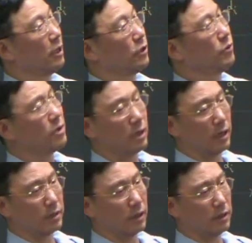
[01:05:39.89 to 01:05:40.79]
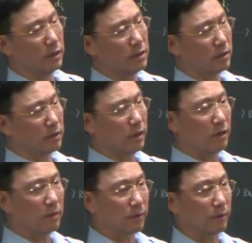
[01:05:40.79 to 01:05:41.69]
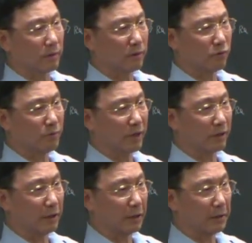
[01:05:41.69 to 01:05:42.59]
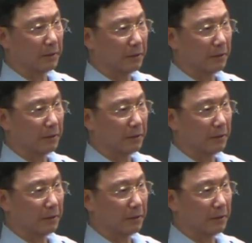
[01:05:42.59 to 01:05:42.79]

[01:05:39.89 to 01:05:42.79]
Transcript: he realized that this is terrible numerically.